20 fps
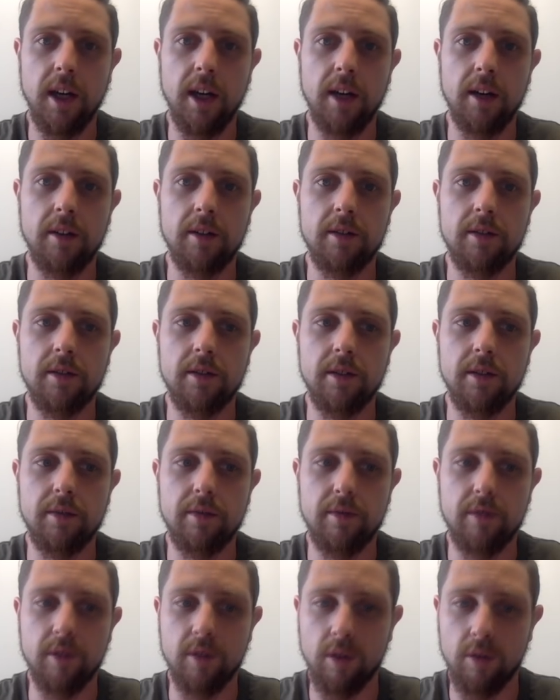And
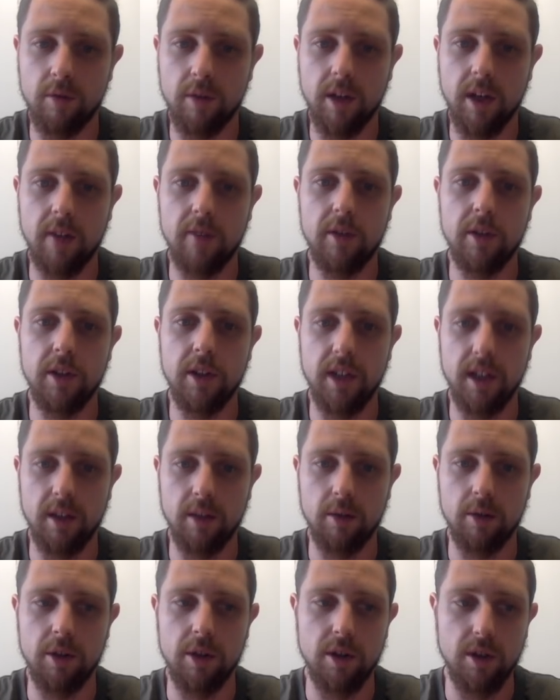if you're not recovered, you need to
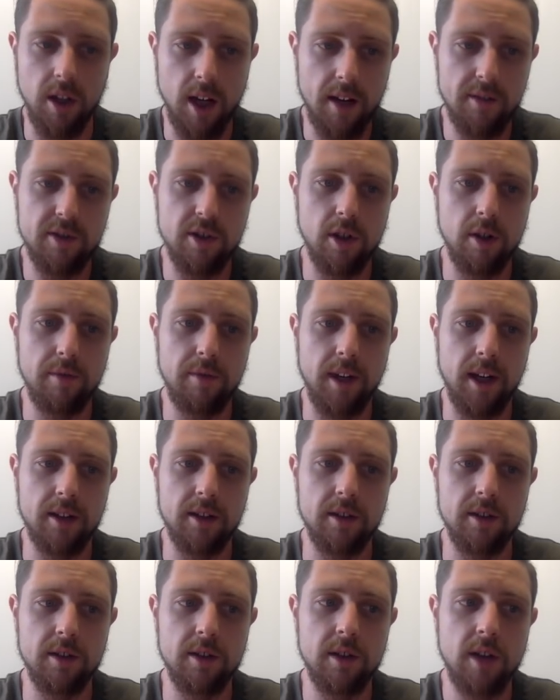look at your lifestyle
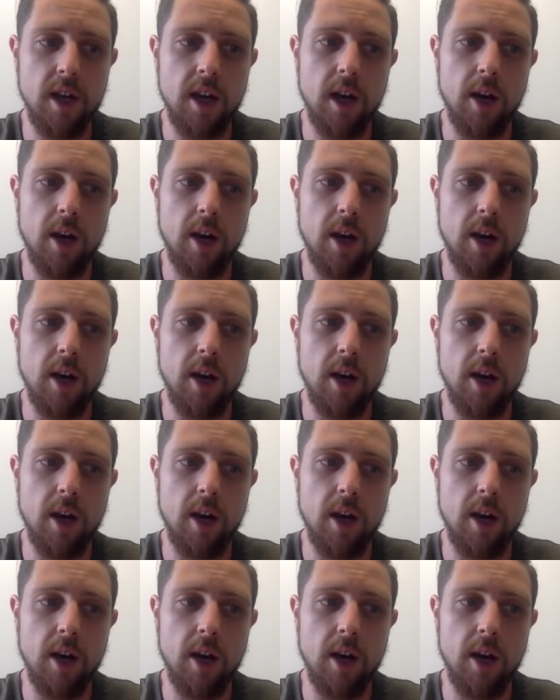factors,